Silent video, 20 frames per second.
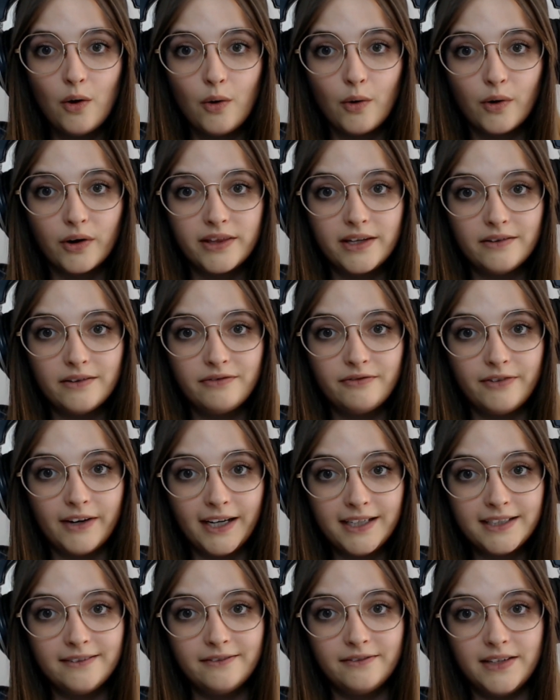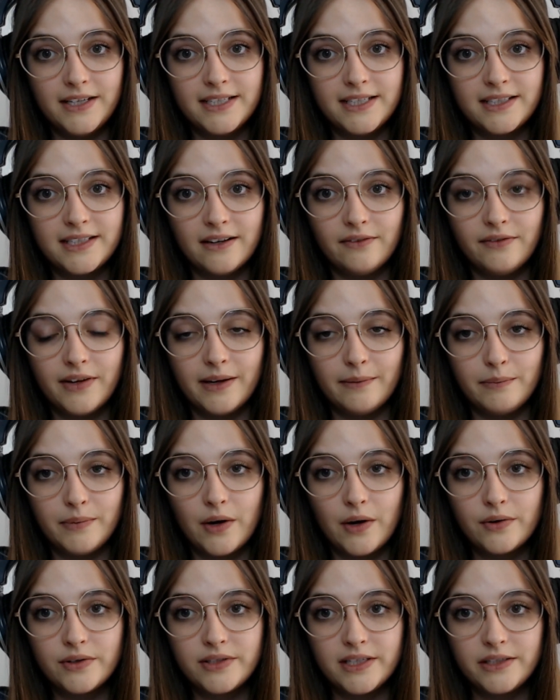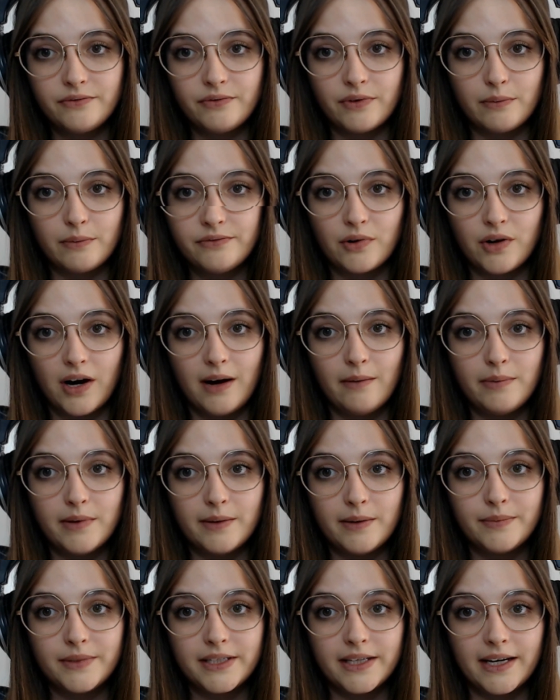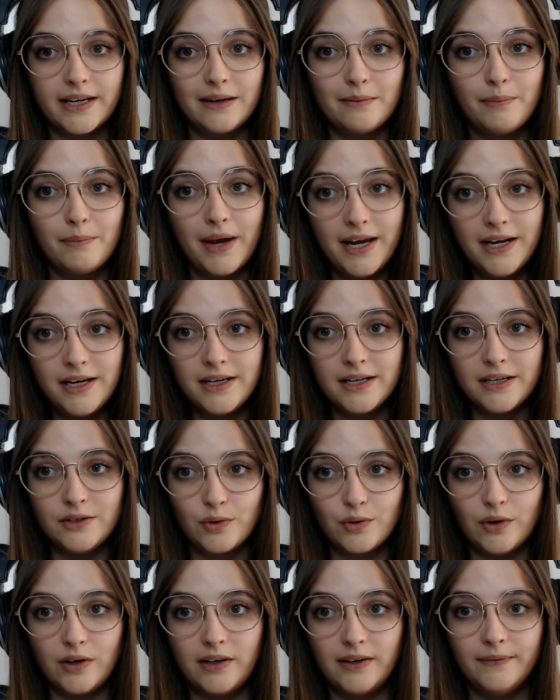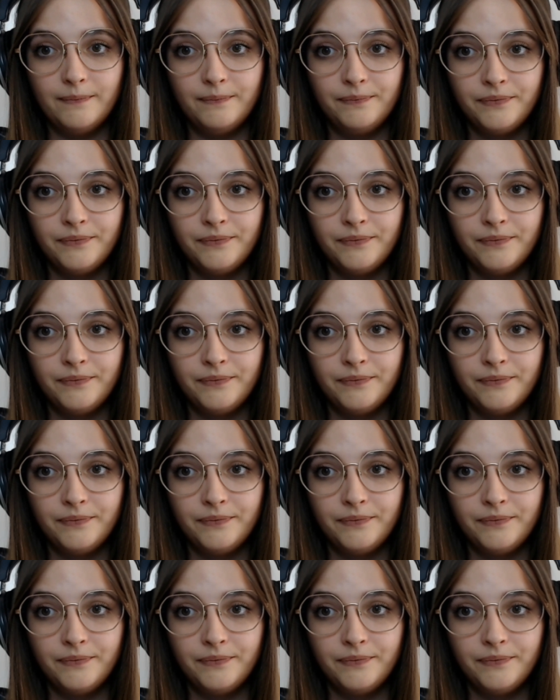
or the effectiveness of hypnosis for problems like pain control,